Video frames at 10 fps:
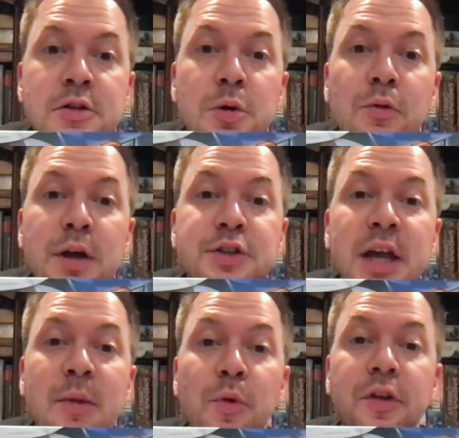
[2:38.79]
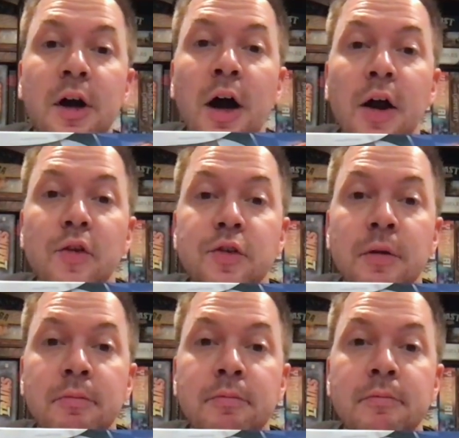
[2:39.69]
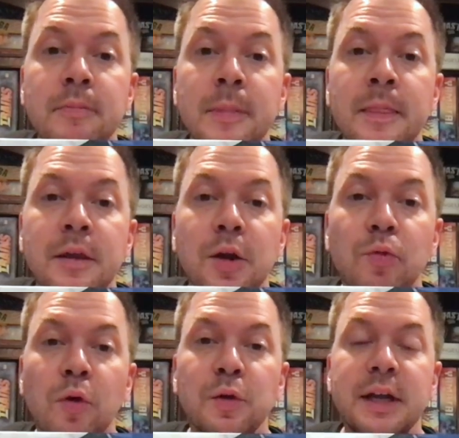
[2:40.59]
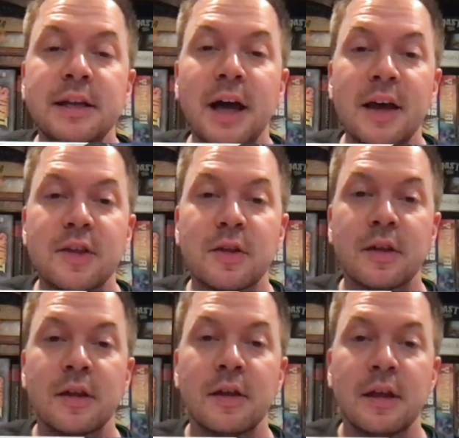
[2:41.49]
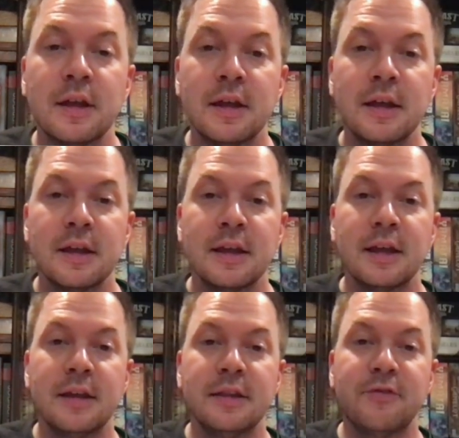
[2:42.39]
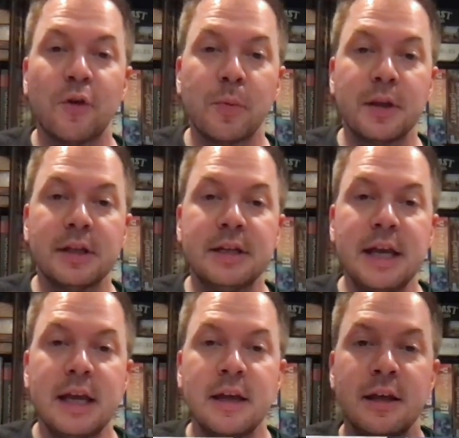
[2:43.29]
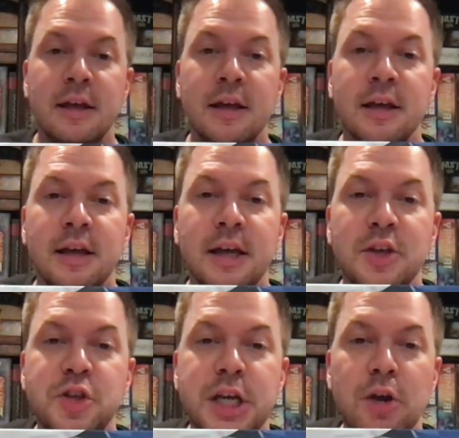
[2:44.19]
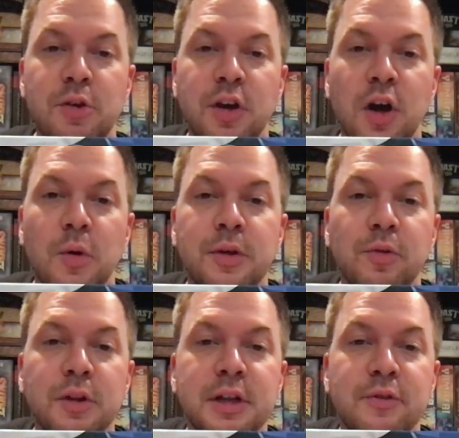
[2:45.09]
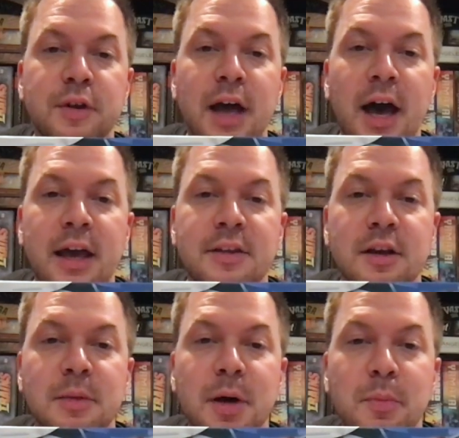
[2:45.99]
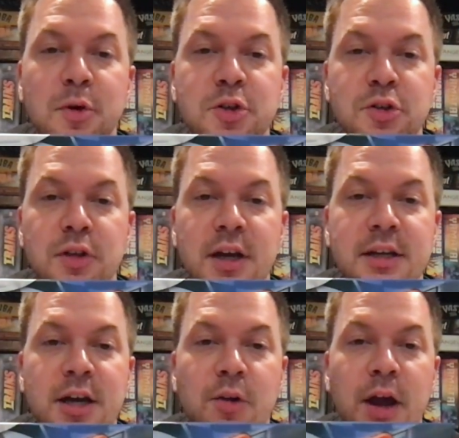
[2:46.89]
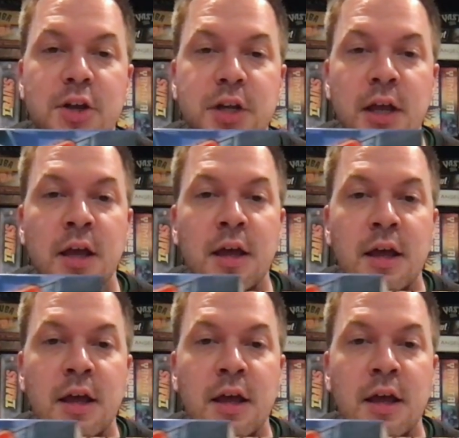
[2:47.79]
to a race game with cars. You're rolling dice in Formula D. Each gear you go in, you roll a different die, and it's all about pushing your luck and not crashing.